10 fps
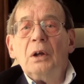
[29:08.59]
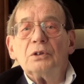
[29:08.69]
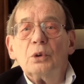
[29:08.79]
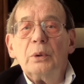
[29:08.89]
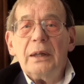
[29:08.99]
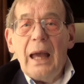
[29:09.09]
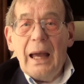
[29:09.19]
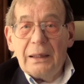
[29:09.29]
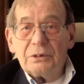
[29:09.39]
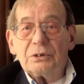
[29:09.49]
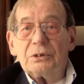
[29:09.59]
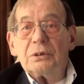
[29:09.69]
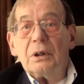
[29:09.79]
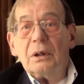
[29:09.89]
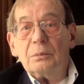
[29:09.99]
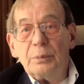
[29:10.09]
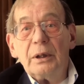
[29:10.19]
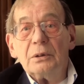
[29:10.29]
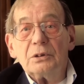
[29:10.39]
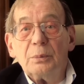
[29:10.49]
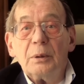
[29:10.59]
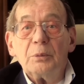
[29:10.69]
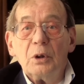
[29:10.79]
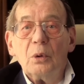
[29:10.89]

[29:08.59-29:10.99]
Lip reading: So he asks Beelzebub,